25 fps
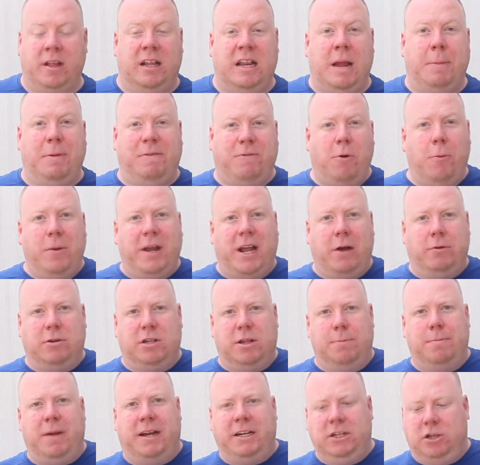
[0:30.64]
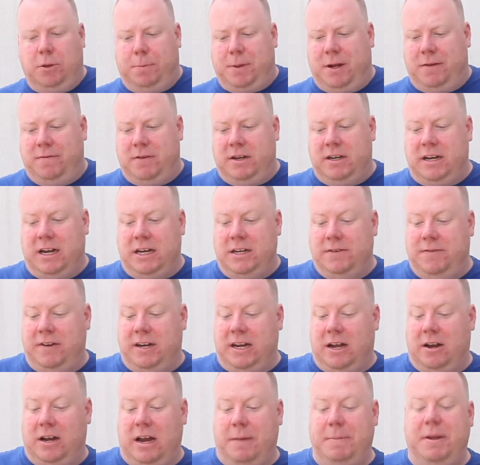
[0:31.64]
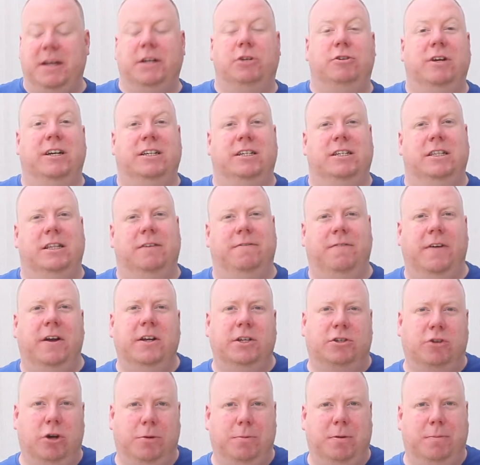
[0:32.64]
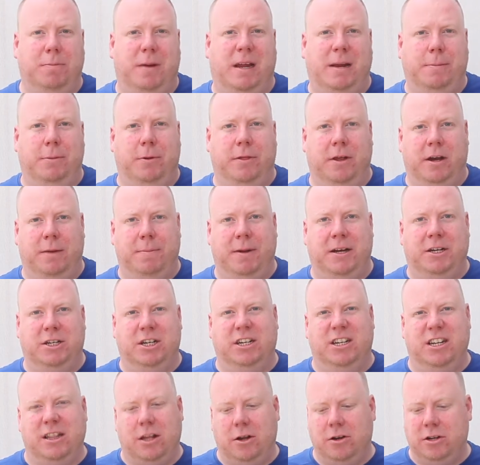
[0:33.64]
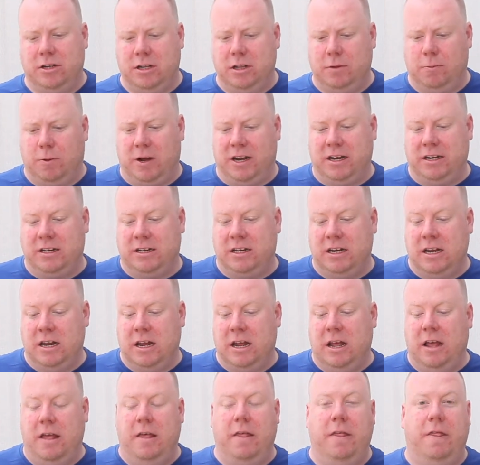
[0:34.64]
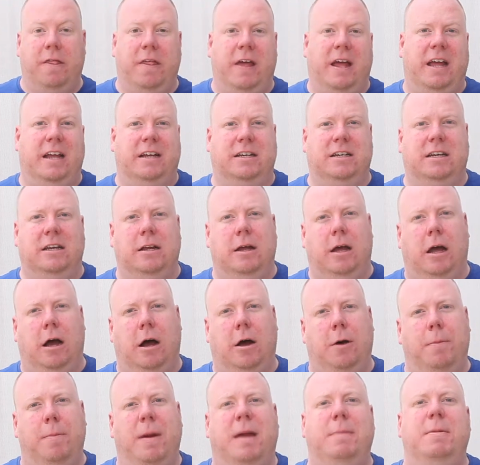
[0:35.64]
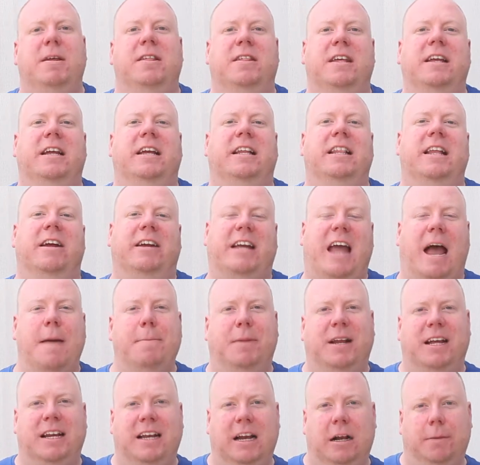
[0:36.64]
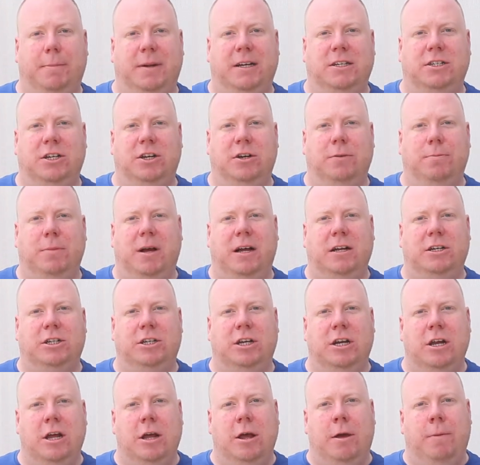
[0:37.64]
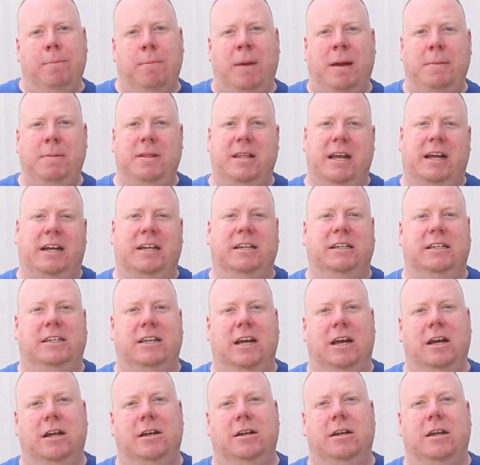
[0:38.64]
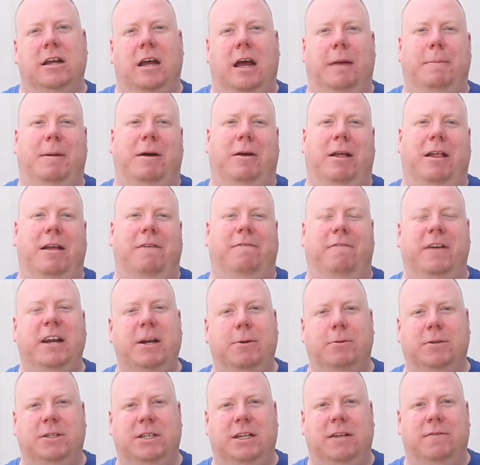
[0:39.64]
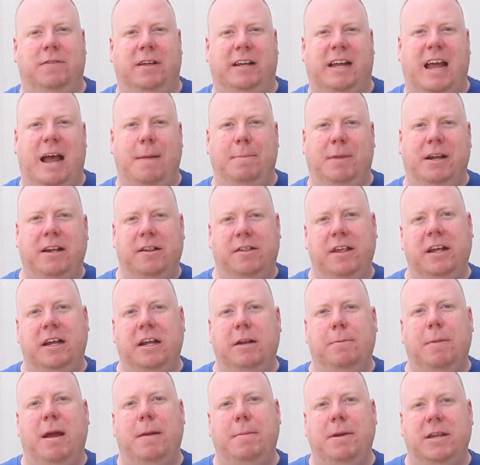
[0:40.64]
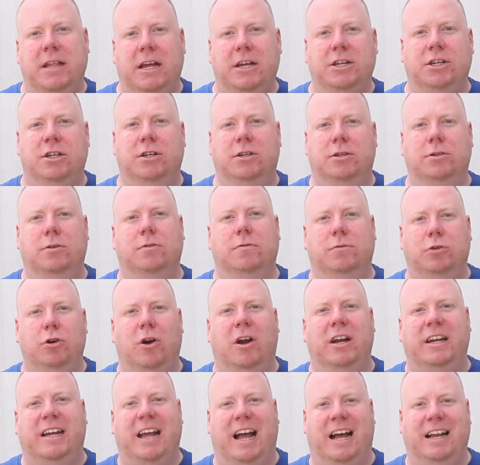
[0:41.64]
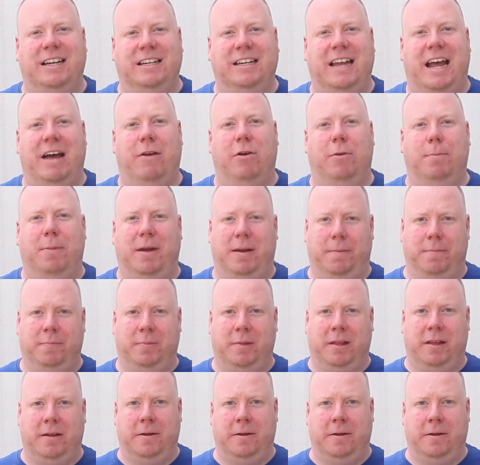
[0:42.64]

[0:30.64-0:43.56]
Now, before we get on to the main topic of today's video, let me address the first group of people that I mentioned, and those are the ones that are maybe thinking they're gambling a little bit too much. Maybe they're concerned about their frequency of their gambling and thinking maybe they should sort of try and cut down a bit.